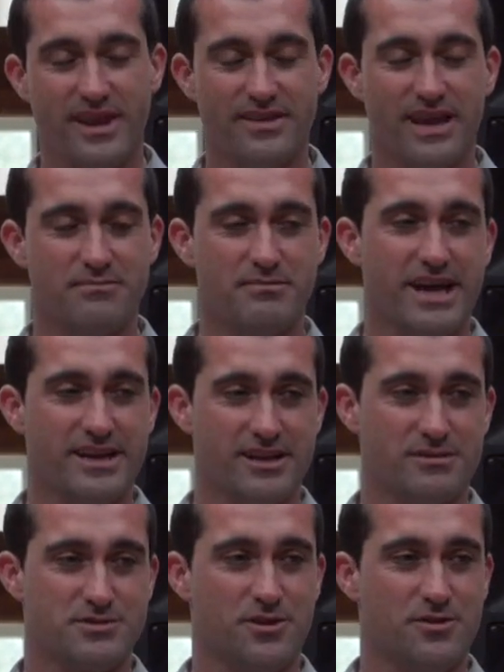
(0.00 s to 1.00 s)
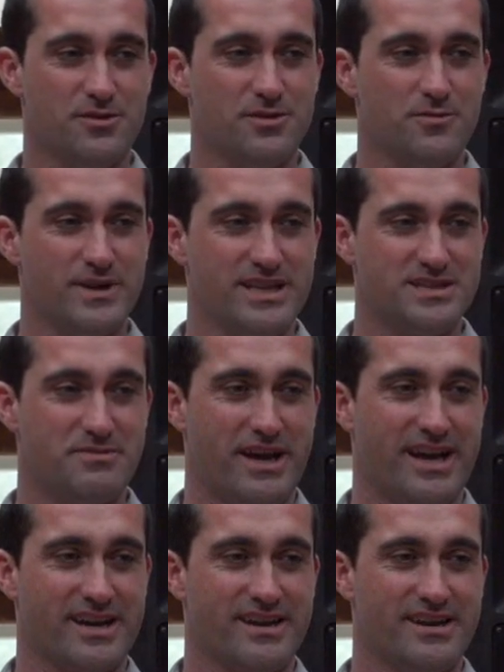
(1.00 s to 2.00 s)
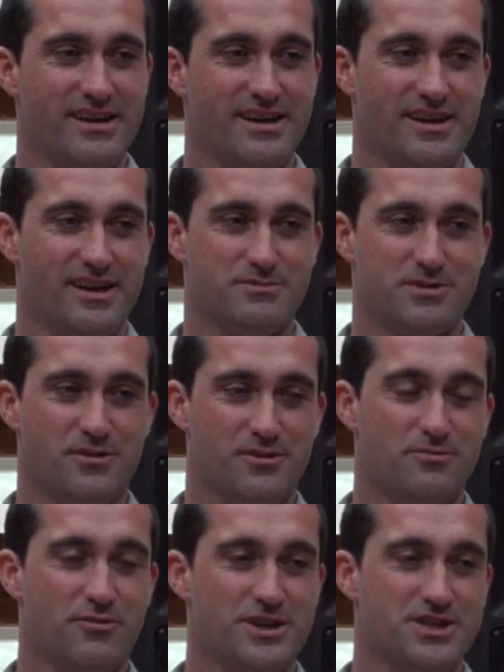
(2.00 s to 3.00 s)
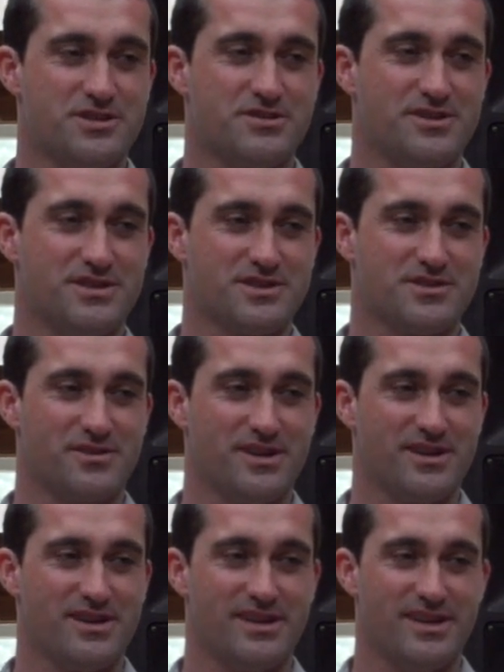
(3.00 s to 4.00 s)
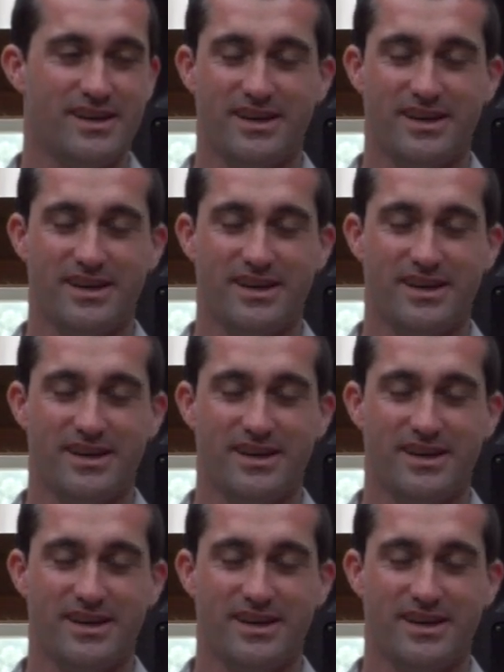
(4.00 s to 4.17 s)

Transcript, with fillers: And that mat helps hold the weeds back, helps hold moisture in the soil,